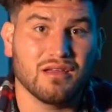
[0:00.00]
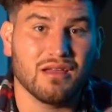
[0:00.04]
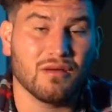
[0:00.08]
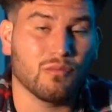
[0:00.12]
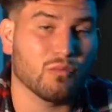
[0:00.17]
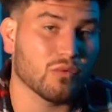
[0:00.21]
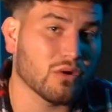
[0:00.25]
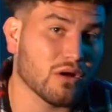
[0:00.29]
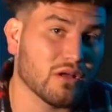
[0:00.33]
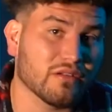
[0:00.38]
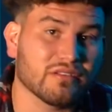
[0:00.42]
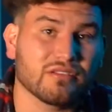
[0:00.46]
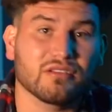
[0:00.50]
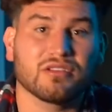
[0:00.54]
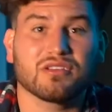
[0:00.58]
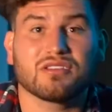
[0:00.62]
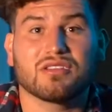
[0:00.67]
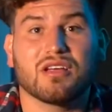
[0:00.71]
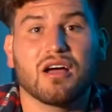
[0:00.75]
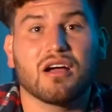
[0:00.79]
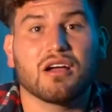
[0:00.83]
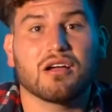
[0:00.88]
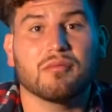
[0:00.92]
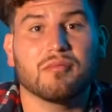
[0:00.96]
We're also going to
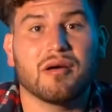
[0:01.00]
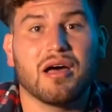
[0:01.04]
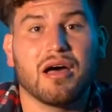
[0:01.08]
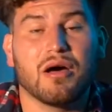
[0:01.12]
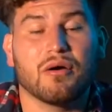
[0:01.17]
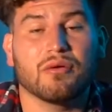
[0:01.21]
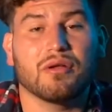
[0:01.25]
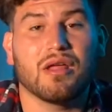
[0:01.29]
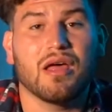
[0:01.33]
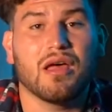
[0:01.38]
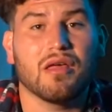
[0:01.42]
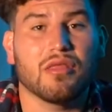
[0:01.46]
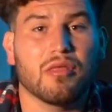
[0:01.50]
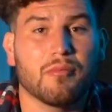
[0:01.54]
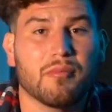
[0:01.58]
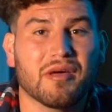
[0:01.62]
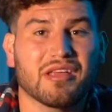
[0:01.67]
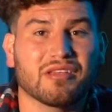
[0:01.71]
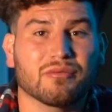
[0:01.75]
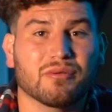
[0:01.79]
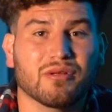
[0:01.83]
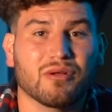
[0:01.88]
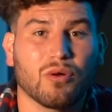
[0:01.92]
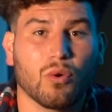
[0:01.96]
talk about the
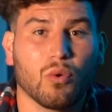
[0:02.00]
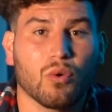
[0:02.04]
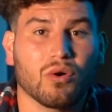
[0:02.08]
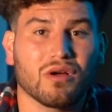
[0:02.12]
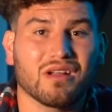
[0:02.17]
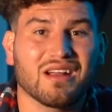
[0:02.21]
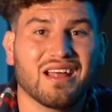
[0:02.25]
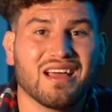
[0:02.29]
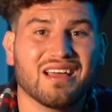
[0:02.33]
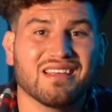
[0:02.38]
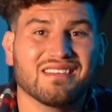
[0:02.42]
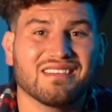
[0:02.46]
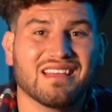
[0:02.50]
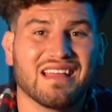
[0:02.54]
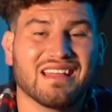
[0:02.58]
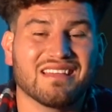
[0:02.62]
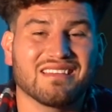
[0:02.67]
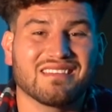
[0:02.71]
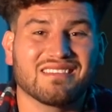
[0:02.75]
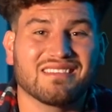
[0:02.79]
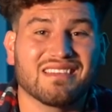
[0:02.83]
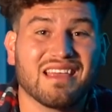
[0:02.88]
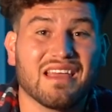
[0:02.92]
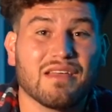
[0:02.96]
best way to organize
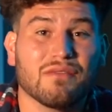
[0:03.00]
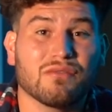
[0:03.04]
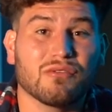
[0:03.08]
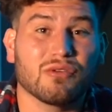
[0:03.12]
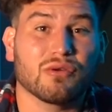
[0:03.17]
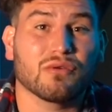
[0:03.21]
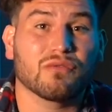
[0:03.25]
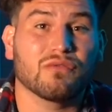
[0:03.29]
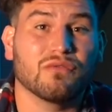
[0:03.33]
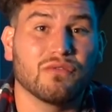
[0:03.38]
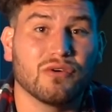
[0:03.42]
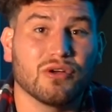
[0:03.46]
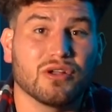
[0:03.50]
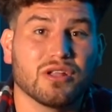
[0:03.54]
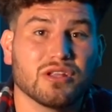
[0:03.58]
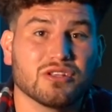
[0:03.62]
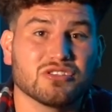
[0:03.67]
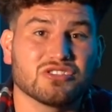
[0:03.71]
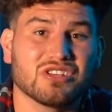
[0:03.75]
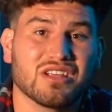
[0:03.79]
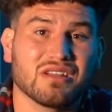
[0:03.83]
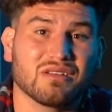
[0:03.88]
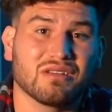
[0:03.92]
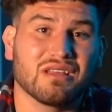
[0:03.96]
and save your
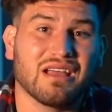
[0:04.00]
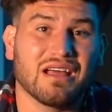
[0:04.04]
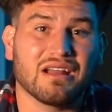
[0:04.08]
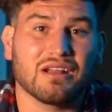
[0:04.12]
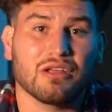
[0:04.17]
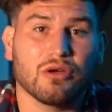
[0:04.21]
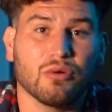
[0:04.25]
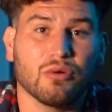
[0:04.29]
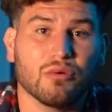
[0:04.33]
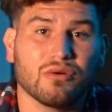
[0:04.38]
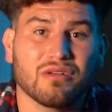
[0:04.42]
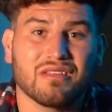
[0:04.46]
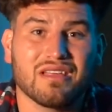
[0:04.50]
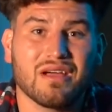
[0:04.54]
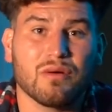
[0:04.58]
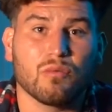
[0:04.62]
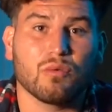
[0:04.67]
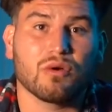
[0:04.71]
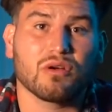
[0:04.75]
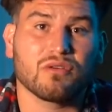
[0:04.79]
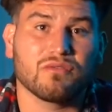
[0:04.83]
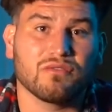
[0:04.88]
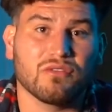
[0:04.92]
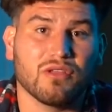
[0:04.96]
footage and kind of go into that
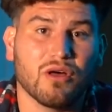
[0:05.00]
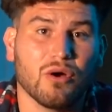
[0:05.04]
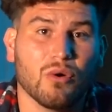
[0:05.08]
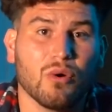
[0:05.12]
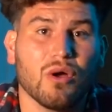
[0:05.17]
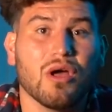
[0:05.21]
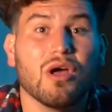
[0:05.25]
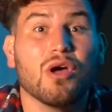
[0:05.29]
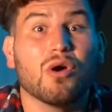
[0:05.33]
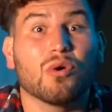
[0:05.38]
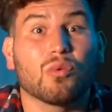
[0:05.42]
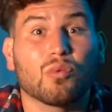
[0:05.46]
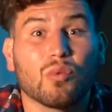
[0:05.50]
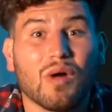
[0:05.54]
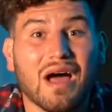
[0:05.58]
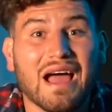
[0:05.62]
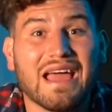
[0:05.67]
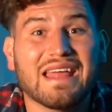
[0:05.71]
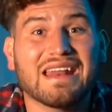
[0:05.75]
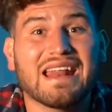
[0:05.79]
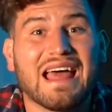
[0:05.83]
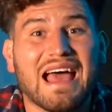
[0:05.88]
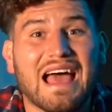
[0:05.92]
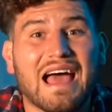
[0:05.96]
workflow
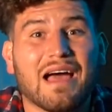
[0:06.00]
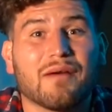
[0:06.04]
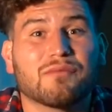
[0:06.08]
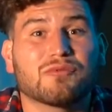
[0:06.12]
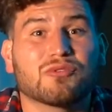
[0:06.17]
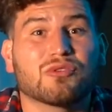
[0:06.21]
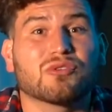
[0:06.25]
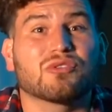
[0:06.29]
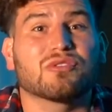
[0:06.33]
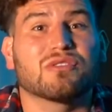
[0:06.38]
right after